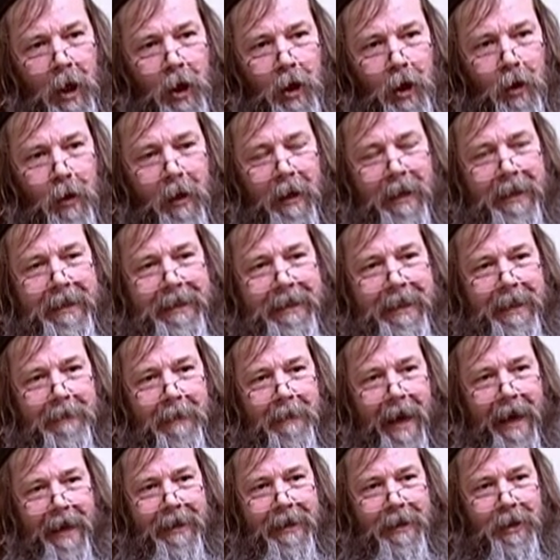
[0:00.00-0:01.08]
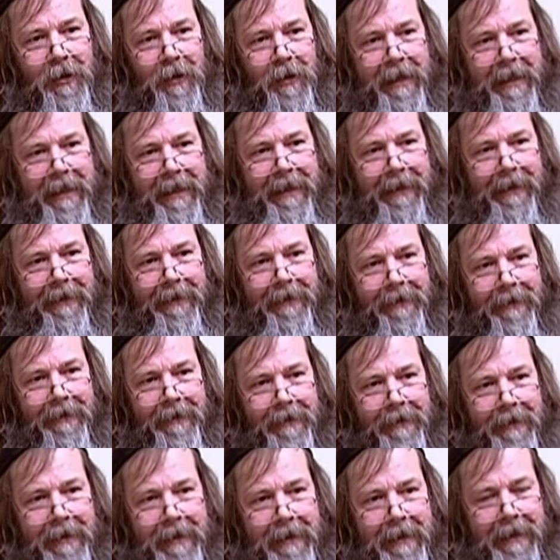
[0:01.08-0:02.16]
You can see my tree.
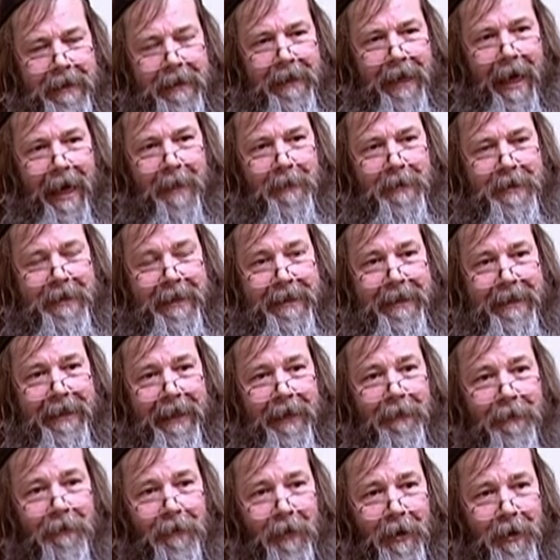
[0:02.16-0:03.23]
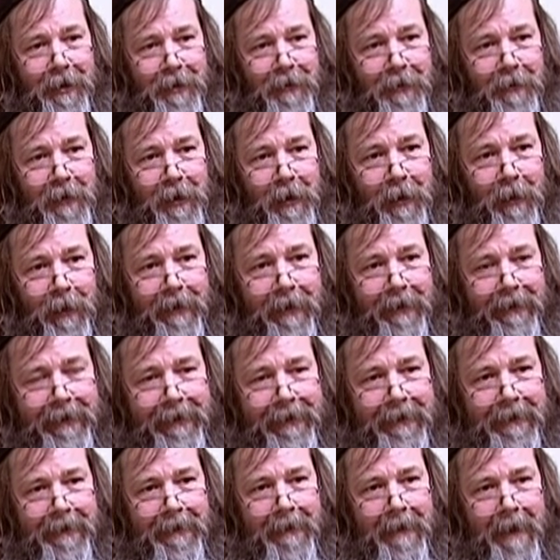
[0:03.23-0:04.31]
I'm sitting in front of you,
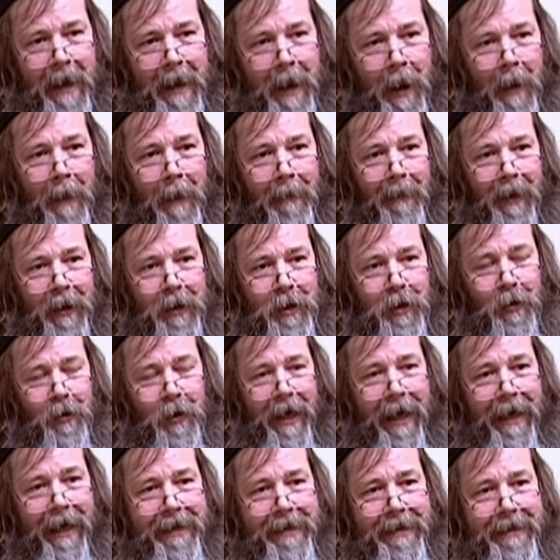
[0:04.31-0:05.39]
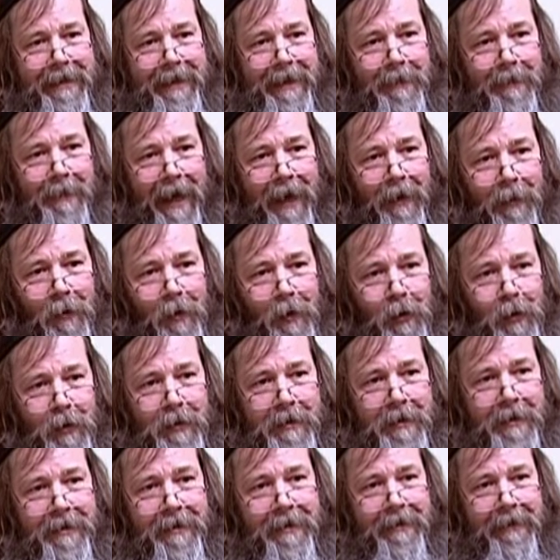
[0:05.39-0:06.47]
but you can't see my
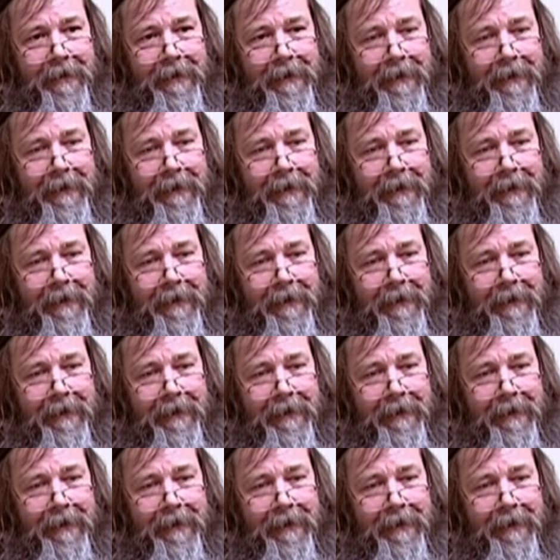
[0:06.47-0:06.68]
roots.